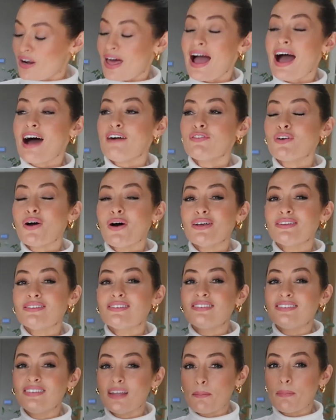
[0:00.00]
I have got
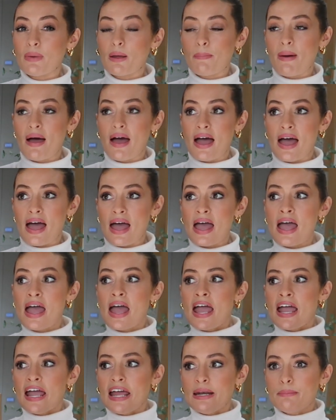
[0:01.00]
a similar pair
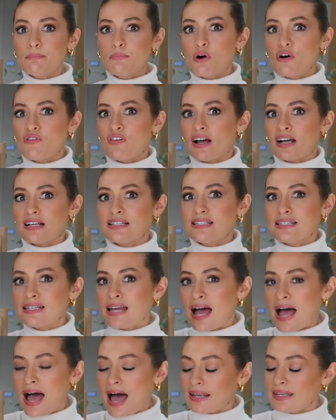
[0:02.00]
in more of like a
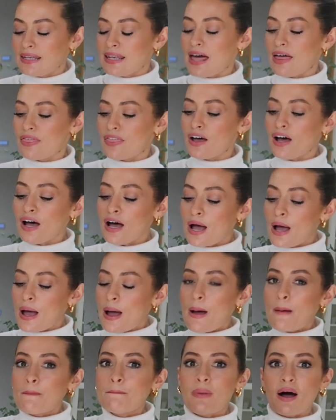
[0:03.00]
tan leather
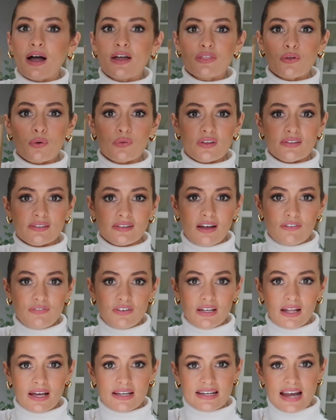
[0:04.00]
but I thought this
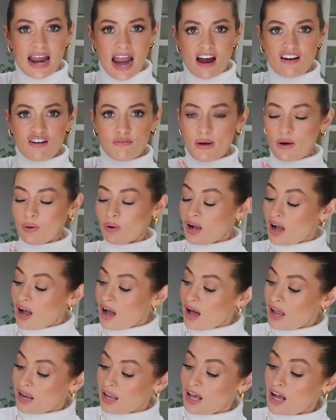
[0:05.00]
lovely like caramel
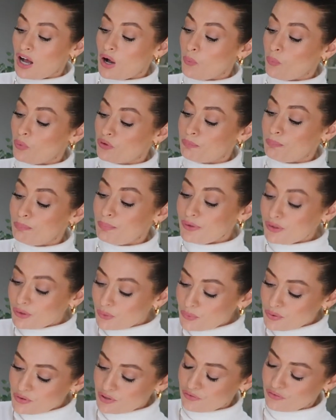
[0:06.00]
colour was
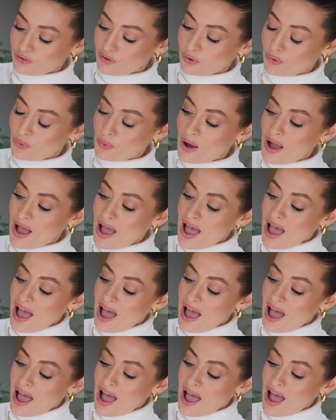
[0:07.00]
beautiful